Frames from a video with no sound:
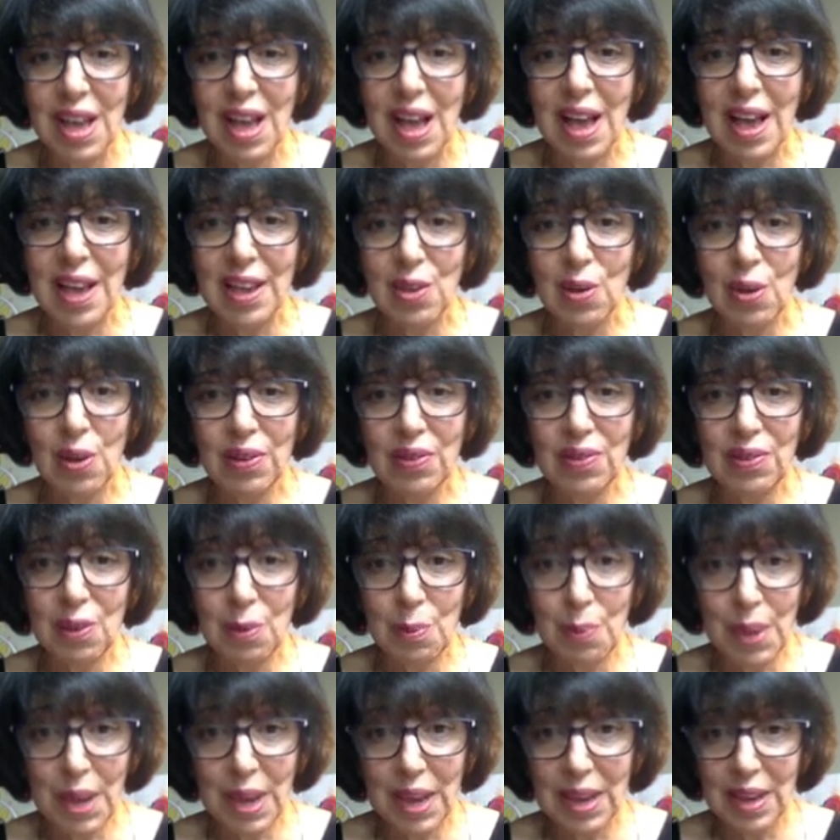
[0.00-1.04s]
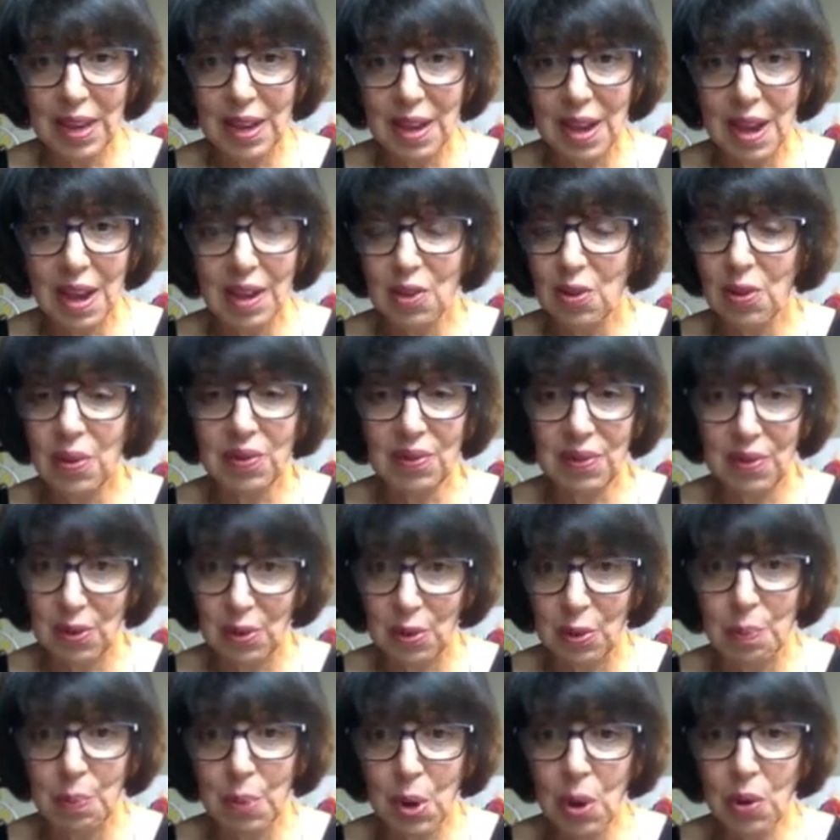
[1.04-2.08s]
I also
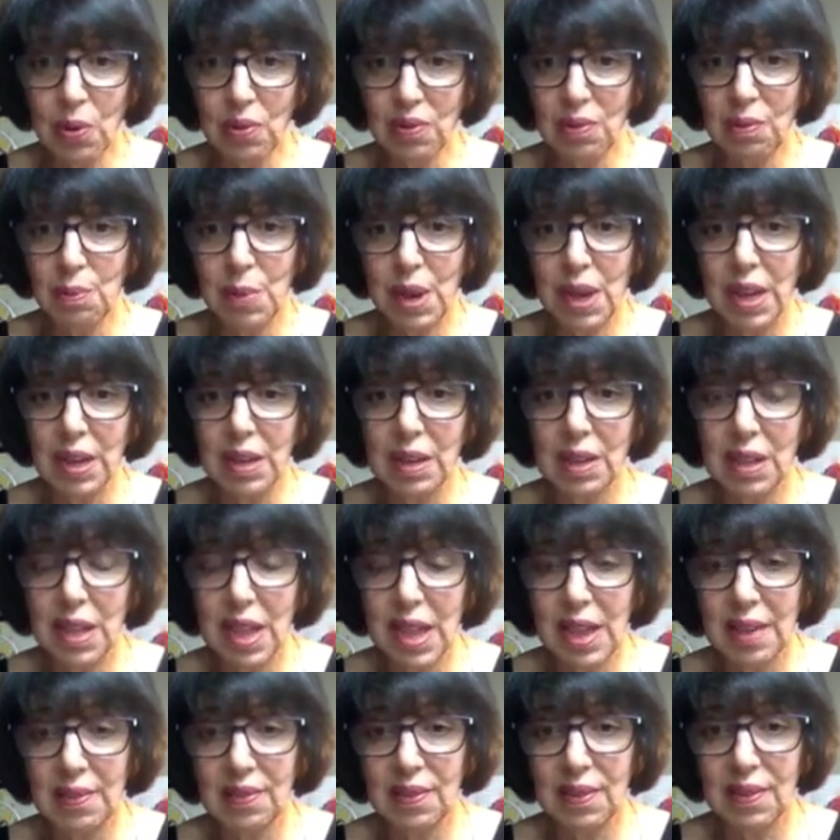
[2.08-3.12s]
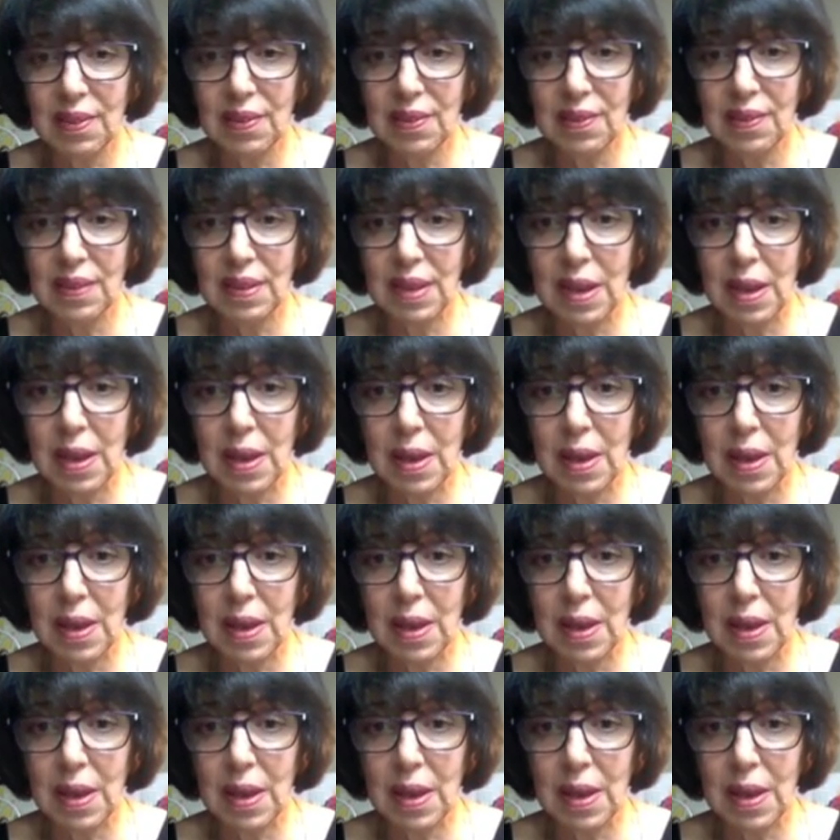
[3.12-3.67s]
post my classes